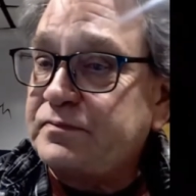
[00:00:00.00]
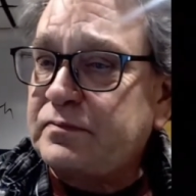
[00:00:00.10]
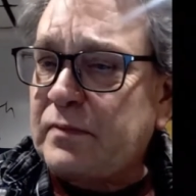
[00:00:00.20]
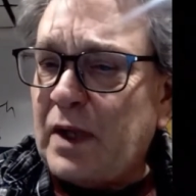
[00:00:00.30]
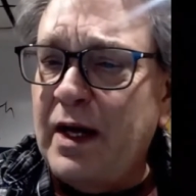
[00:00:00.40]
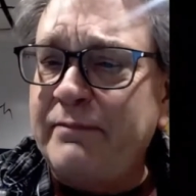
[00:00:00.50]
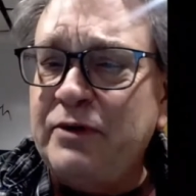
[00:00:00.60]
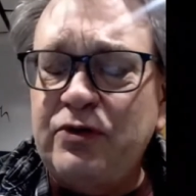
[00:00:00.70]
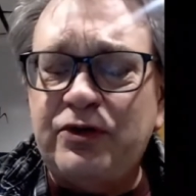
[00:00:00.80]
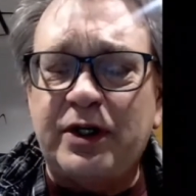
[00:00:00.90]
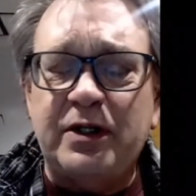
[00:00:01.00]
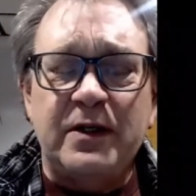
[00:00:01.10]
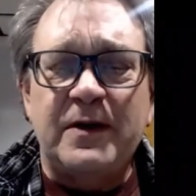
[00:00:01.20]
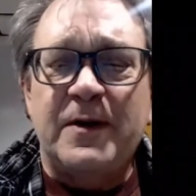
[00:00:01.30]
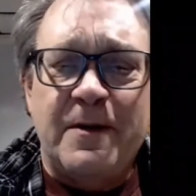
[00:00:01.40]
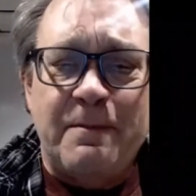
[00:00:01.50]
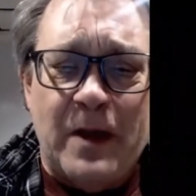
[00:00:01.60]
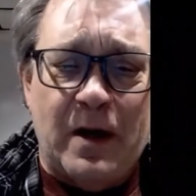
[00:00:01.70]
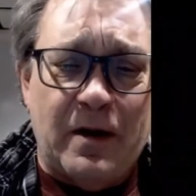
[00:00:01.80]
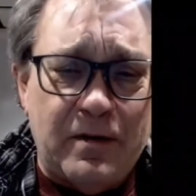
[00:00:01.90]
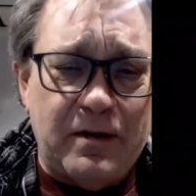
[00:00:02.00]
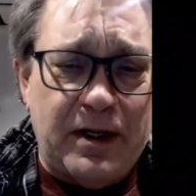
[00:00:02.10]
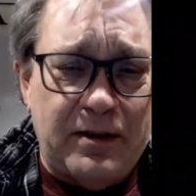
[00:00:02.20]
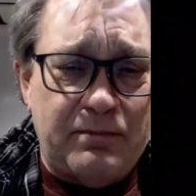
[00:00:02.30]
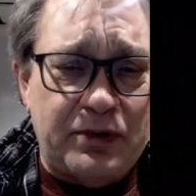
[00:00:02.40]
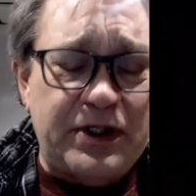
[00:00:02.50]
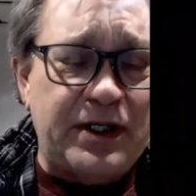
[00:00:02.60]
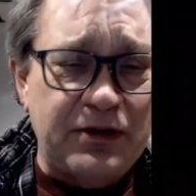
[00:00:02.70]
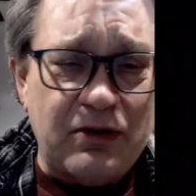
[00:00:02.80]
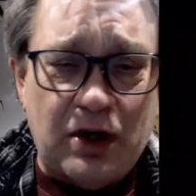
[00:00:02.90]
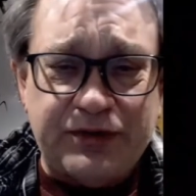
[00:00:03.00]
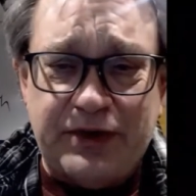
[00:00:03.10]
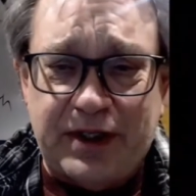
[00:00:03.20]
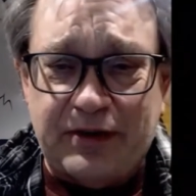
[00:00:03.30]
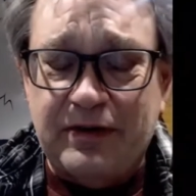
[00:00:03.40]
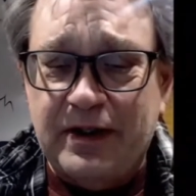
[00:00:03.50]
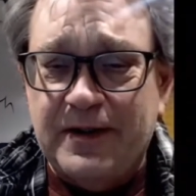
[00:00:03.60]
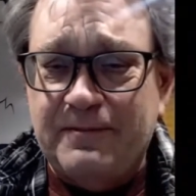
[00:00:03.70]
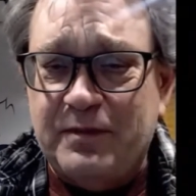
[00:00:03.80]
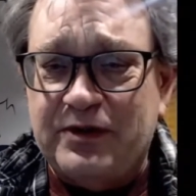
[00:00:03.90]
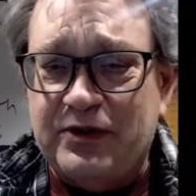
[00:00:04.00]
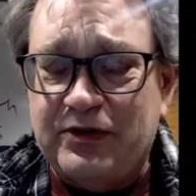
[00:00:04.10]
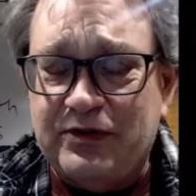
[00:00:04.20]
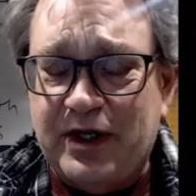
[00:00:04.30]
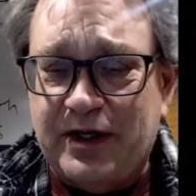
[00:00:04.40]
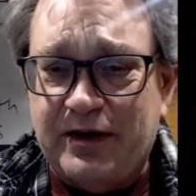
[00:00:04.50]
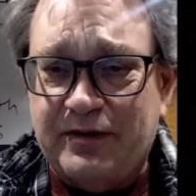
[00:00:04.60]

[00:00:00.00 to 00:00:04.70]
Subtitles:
I'm using a particular alternator. This is uh,